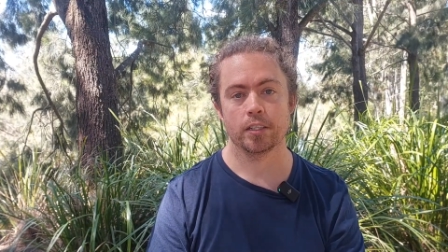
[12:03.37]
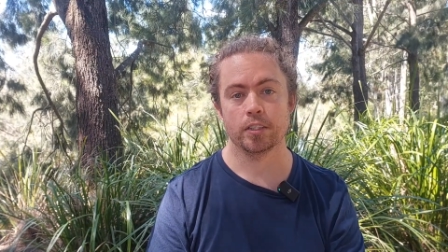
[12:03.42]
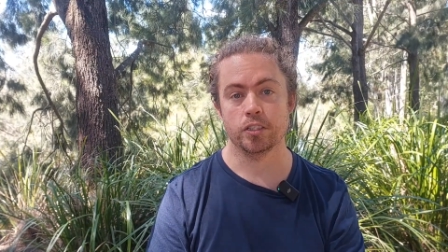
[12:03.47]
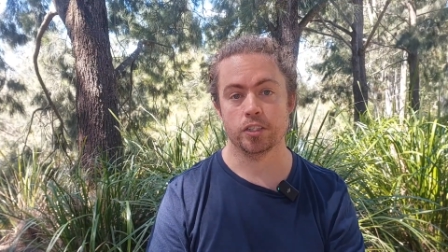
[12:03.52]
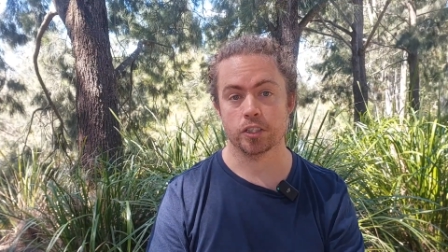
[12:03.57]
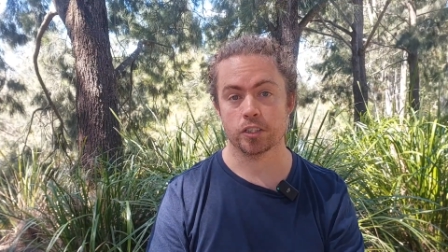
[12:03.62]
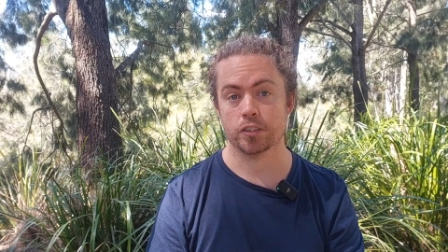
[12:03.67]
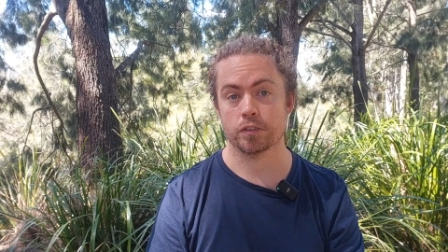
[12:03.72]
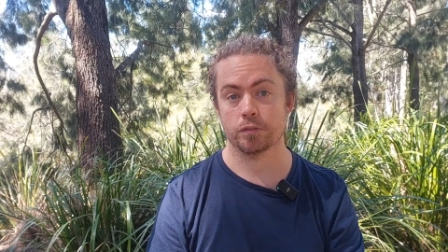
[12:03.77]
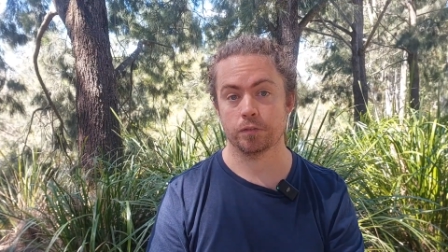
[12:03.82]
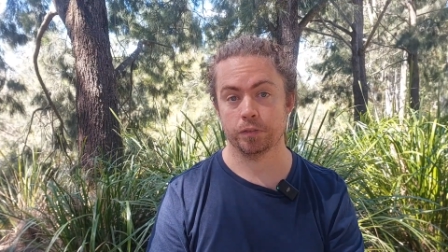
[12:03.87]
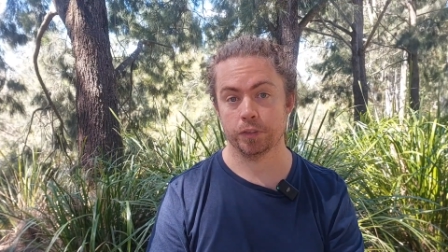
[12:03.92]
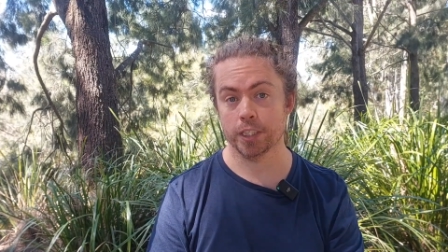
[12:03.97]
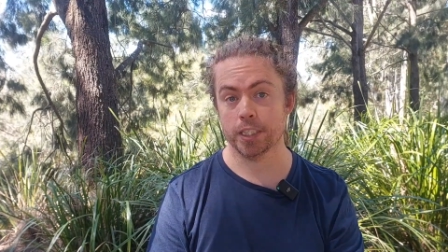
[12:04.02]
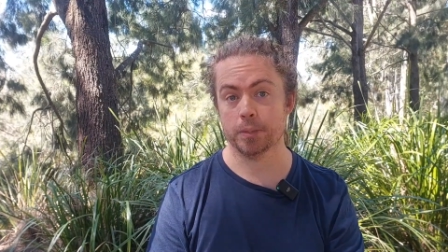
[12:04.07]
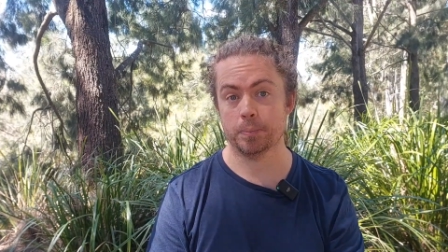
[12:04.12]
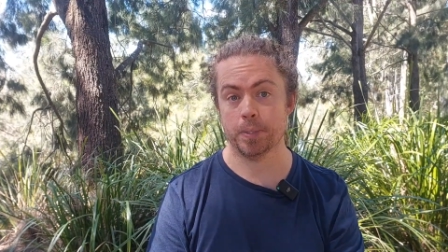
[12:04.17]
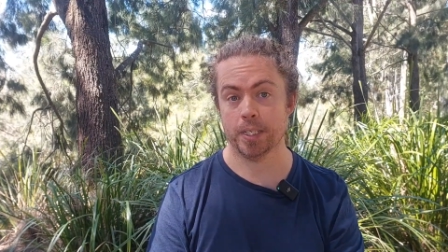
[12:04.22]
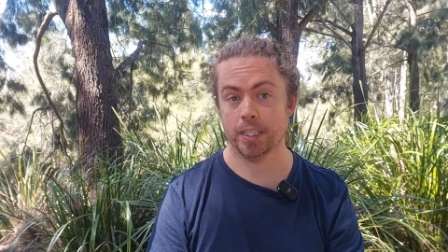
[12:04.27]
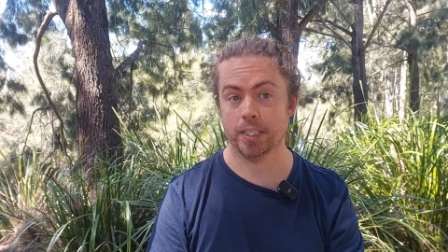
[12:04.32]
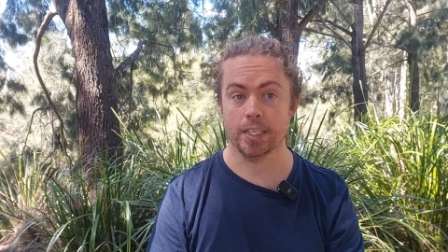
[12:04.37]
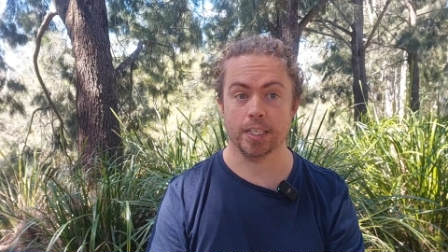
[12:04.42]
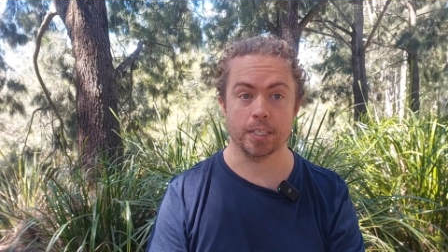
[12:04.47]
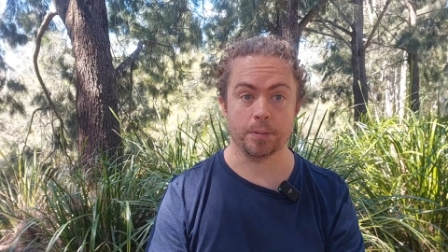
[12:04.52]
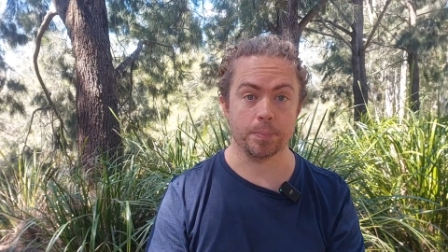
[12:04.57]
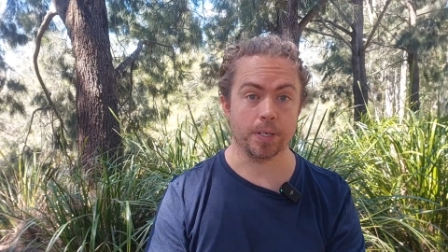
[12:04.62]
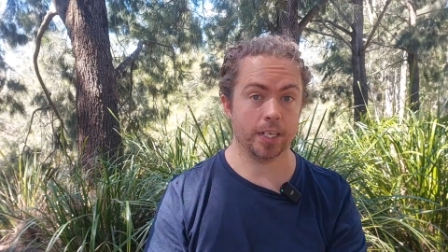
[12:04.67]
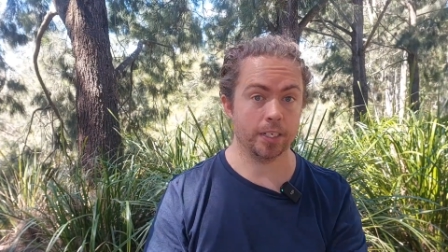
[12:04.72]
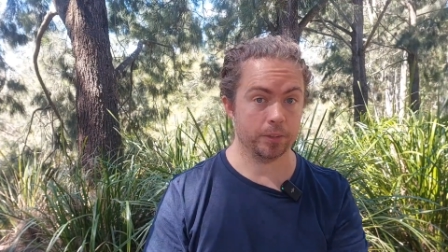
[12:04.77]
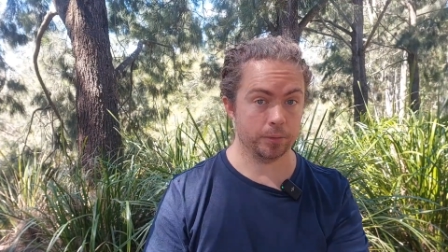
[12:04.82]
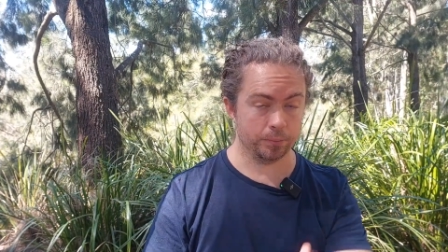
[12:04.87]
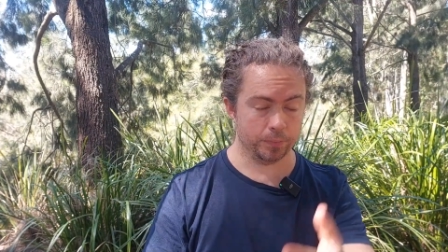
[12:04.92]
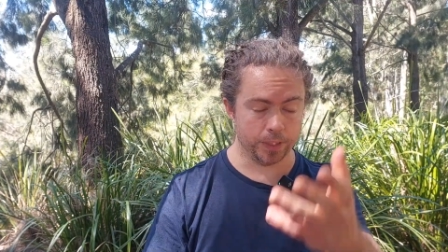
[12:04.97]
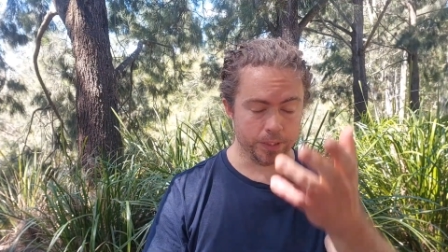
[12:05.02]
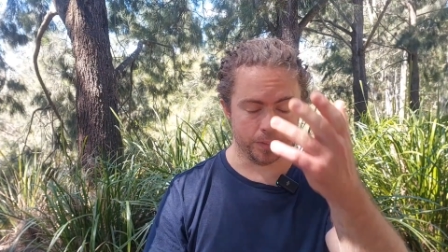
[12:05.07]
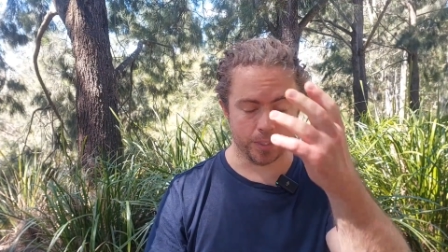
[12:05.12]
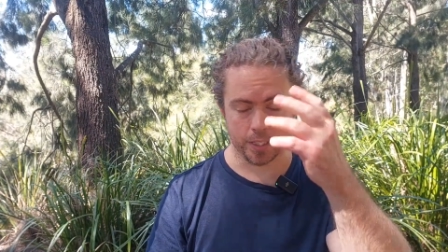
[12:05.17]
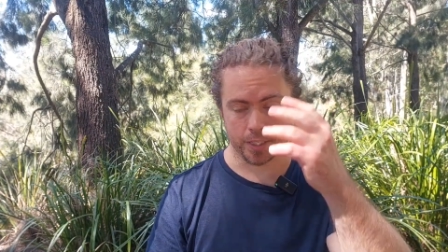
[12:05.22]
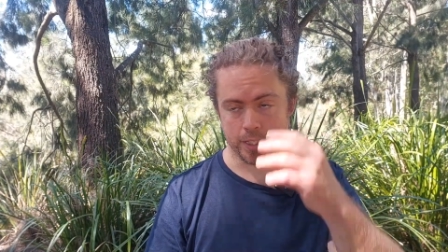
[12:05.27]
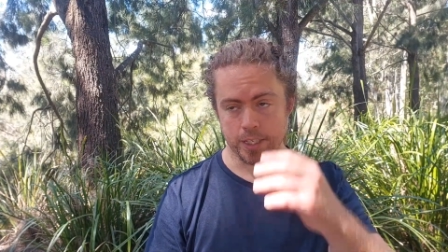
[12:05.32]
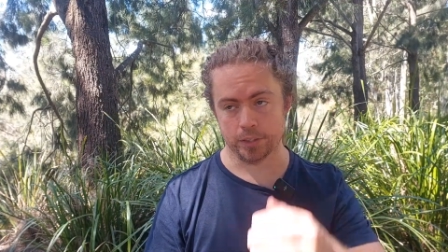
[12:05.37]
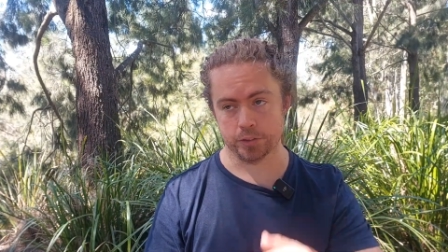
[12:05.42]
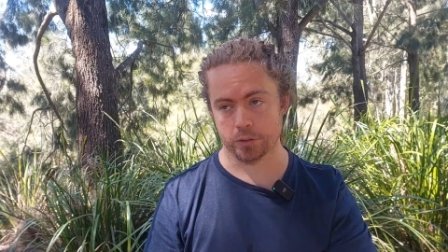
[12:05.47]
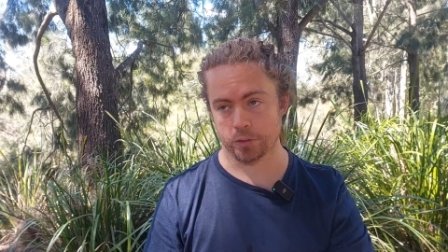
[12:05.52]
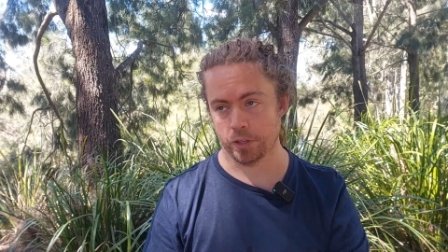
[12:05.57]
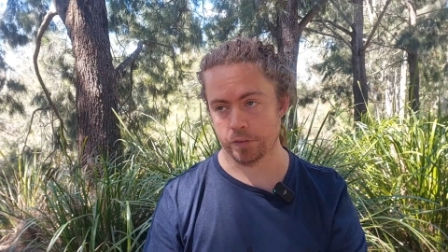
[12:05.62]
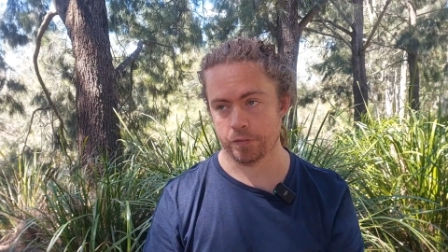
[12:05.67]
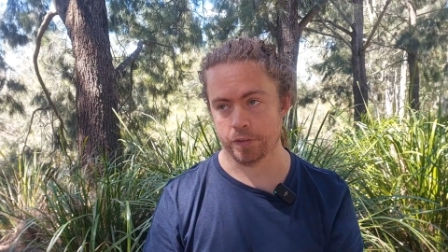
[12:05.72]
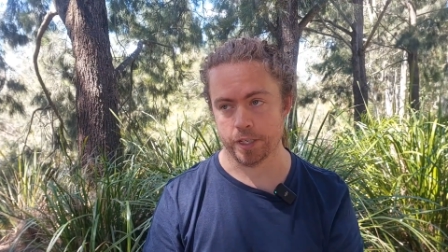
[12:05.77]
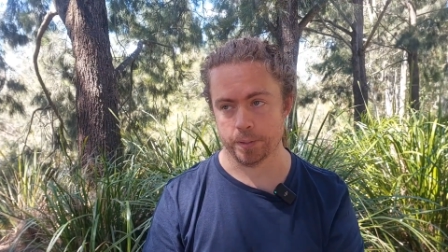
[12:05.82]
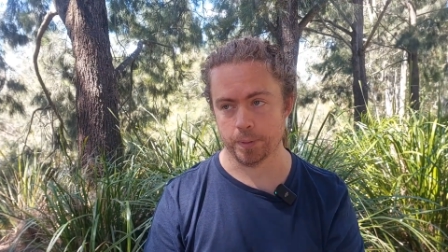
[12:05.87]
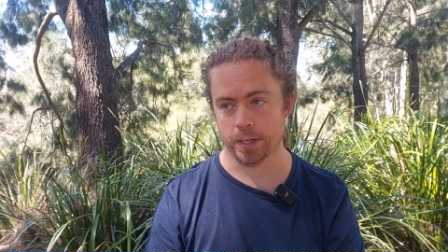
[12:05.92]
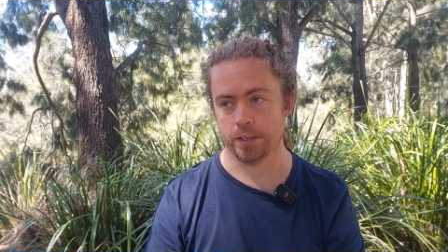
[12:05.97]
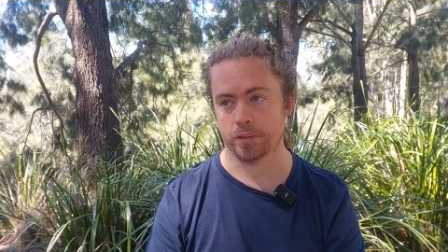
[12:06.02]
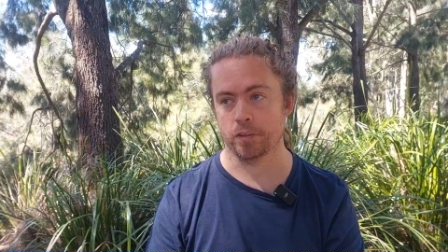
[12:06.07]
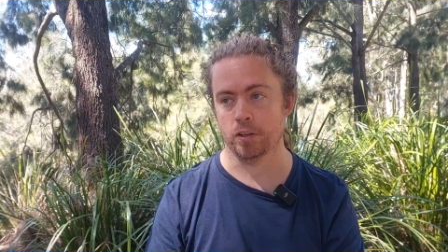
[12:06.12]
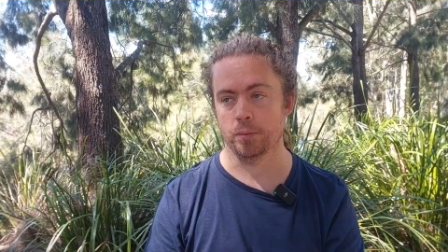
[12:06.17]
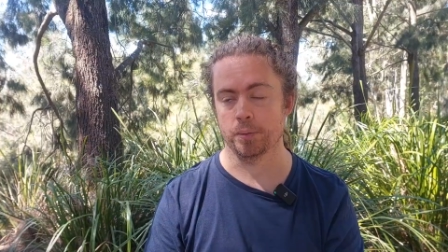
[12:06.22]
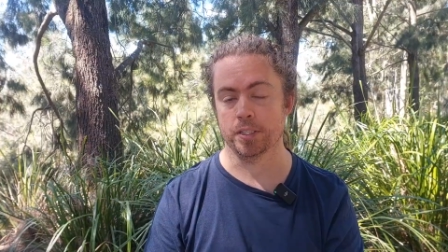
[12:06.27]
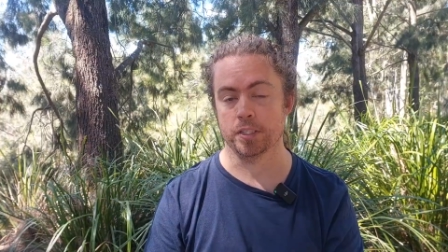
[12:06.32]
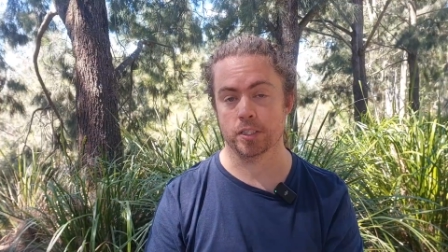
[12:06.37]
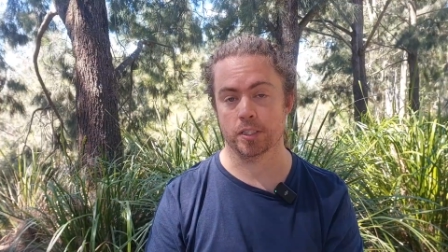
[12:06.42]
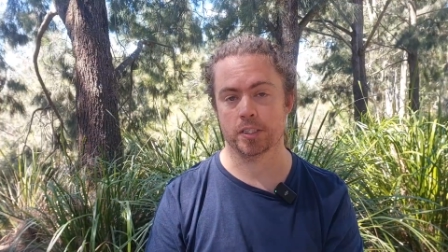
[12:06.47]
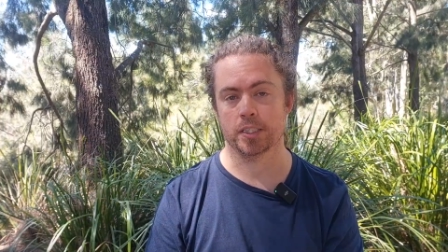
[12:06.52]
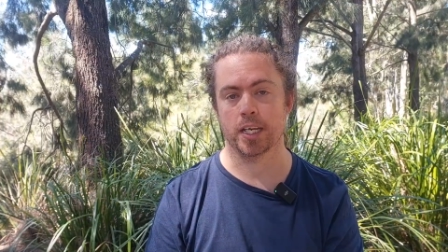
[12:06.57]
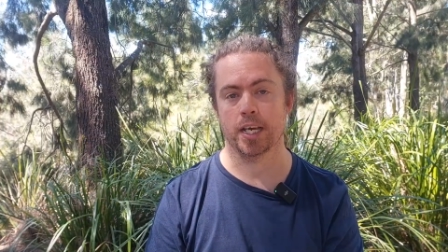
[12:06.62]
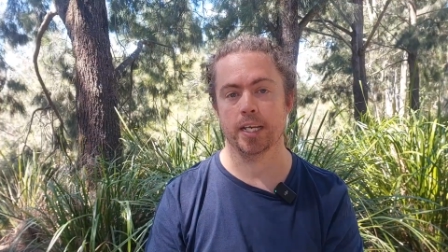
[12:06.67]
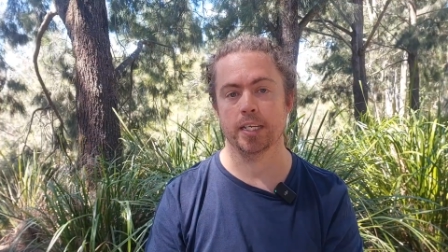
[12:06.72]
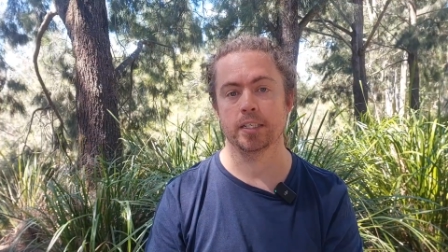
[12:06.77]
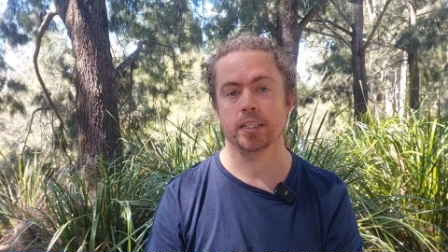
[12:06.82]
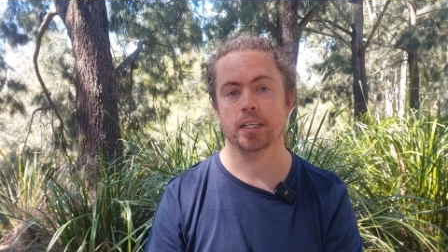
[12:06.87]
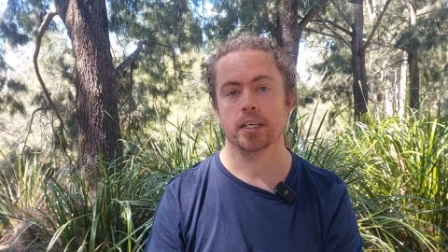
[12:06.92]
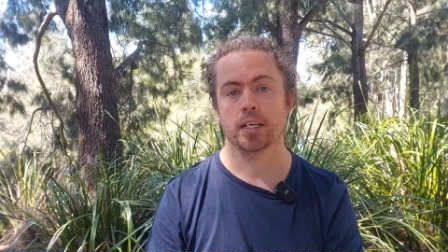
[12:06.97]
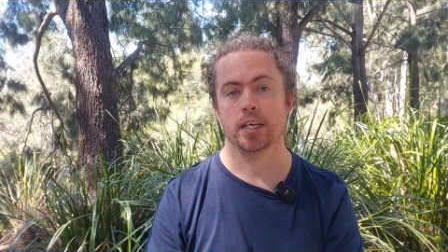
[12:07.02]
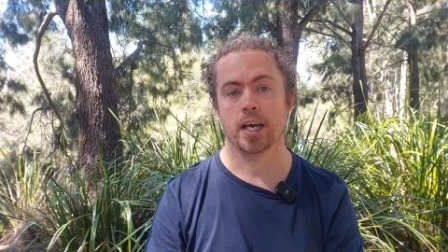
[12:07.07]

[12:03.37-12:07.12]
just flick me an email, the details are on the feedback form, and just say,